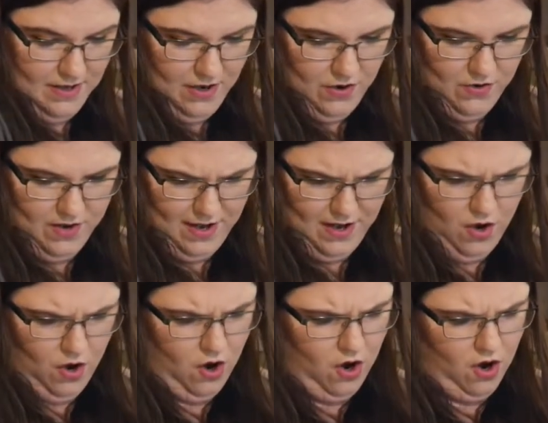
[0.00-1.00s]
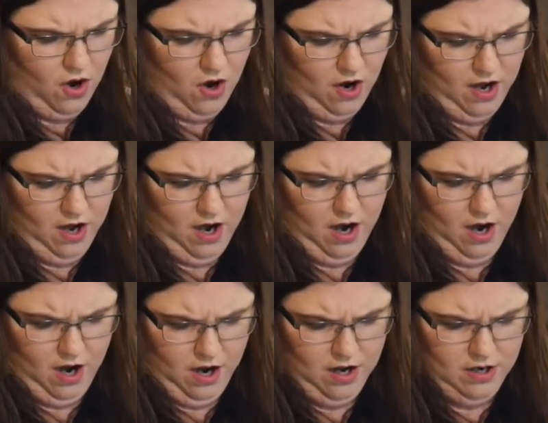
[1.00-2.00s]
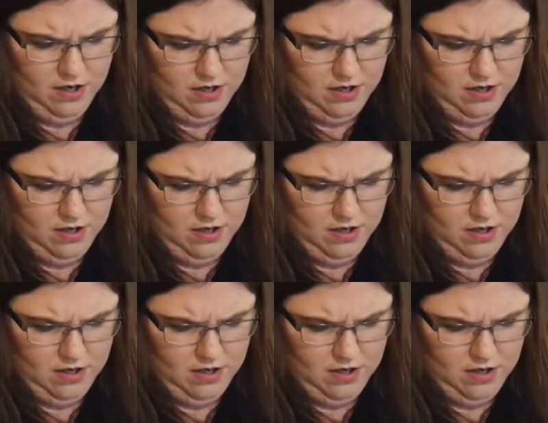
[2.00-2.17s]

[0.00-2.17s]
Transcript: Oh yeah. Oh yeah.